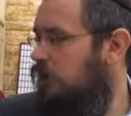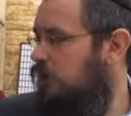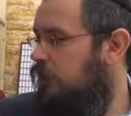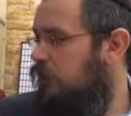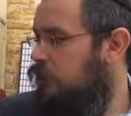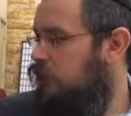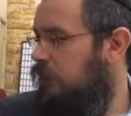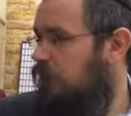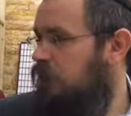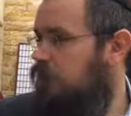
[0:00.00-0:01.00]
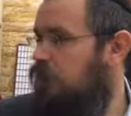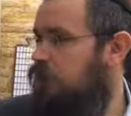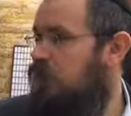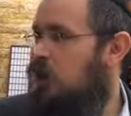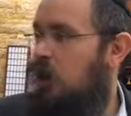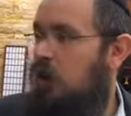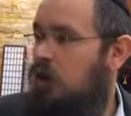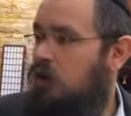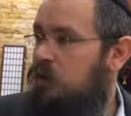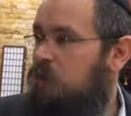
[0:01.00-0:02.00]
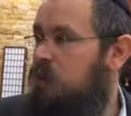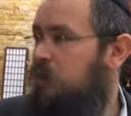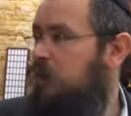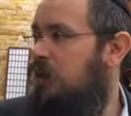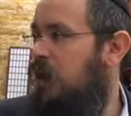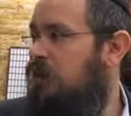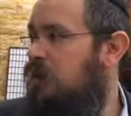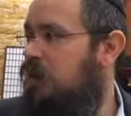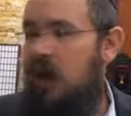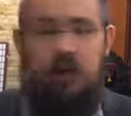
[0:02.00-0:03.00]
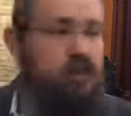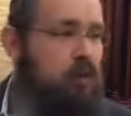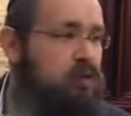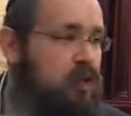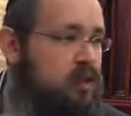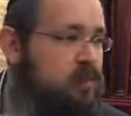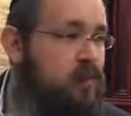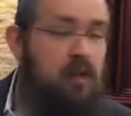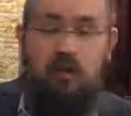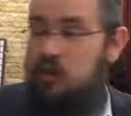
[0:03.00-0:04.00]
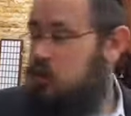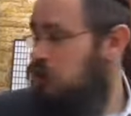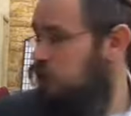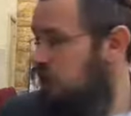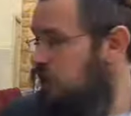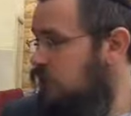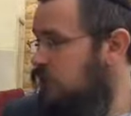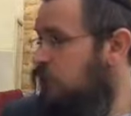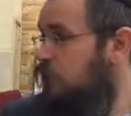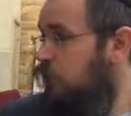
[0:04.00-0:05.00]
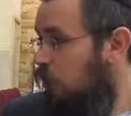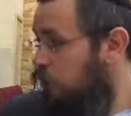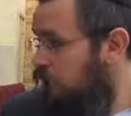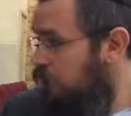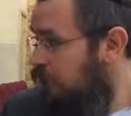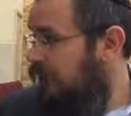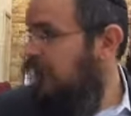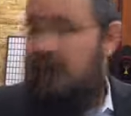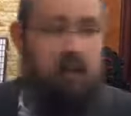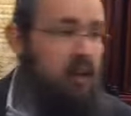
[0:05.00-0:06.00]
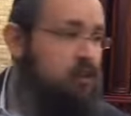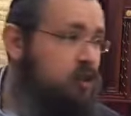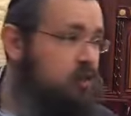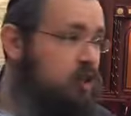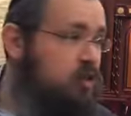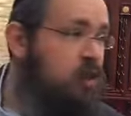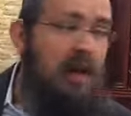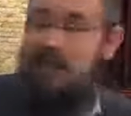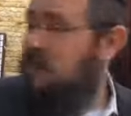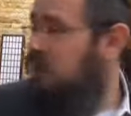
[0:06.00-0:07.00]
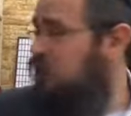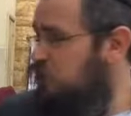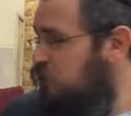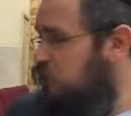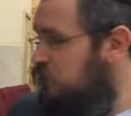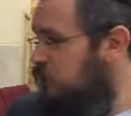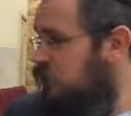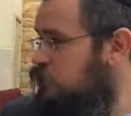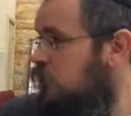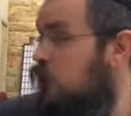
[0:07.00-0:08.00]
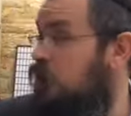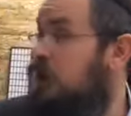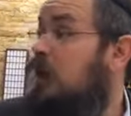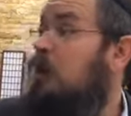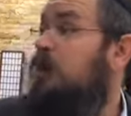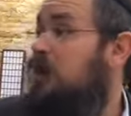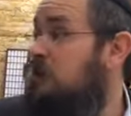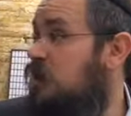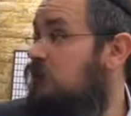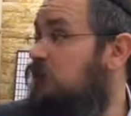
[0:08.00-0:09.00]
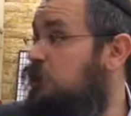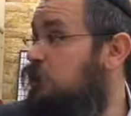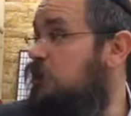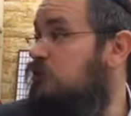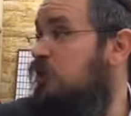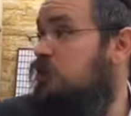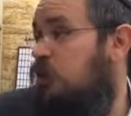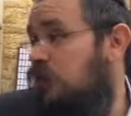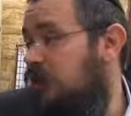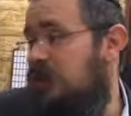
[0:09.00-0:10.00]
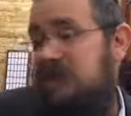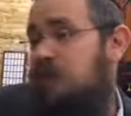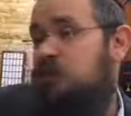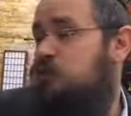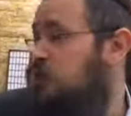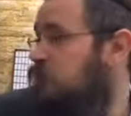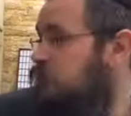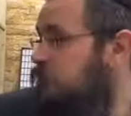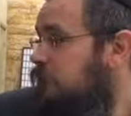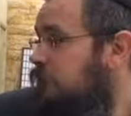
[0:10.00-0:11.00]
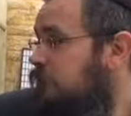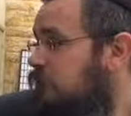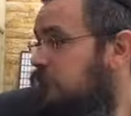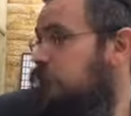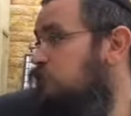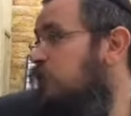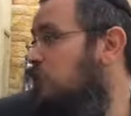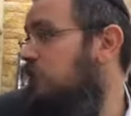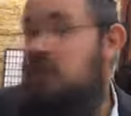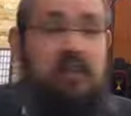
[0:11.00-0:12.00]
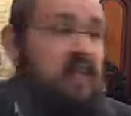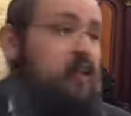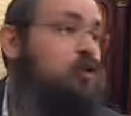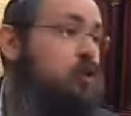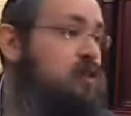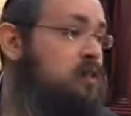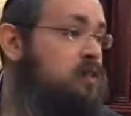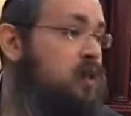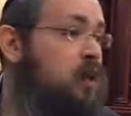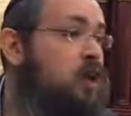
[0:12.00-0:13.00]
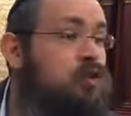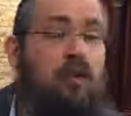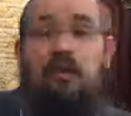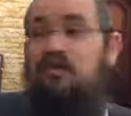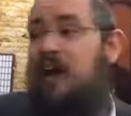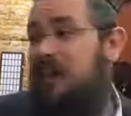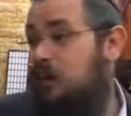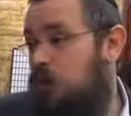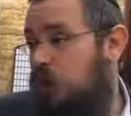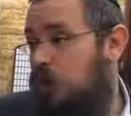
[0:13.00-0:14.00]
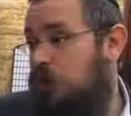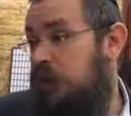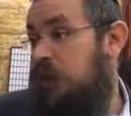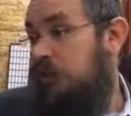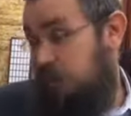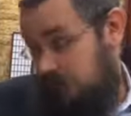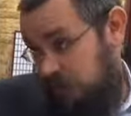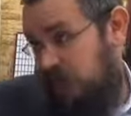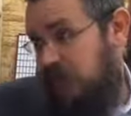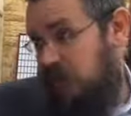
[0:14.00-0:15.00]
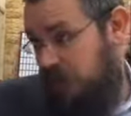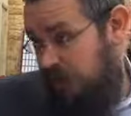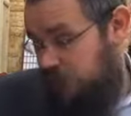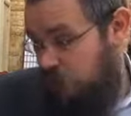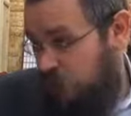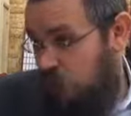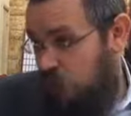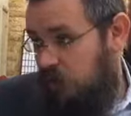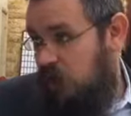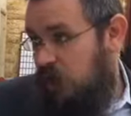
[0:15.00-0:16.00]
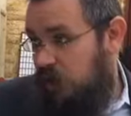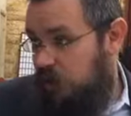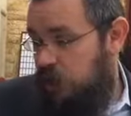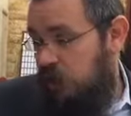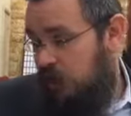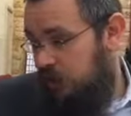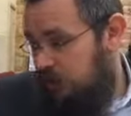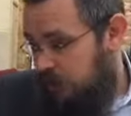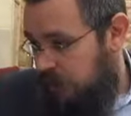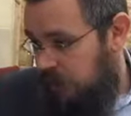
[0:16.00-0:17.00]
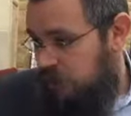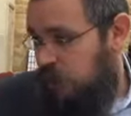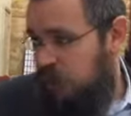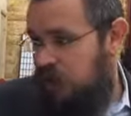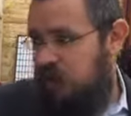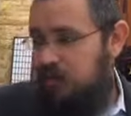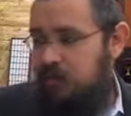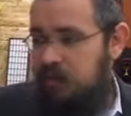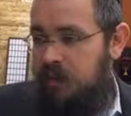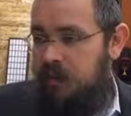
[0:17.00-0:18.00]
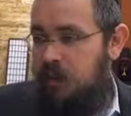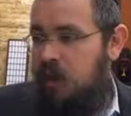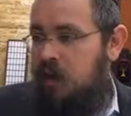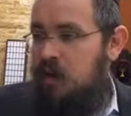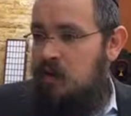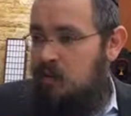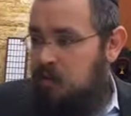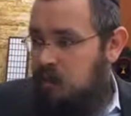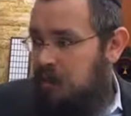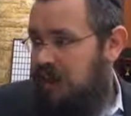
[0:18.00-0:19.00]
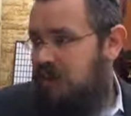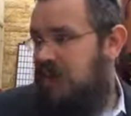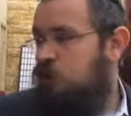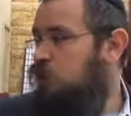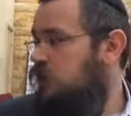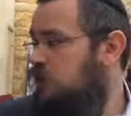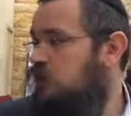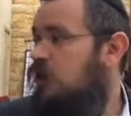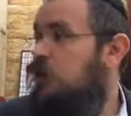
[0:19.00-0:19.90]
Hashem. Right, that we're a holy people and God chose us. So there's two things: we're holy and God chose us. It's not that he chose us because we're holy, because if he chooses us because we're holy, then he didn't choose us because we're holy. That's not a choice. So the fact that we're holy, meaning we have a soul, a neshama, that's one thing. That's not choice.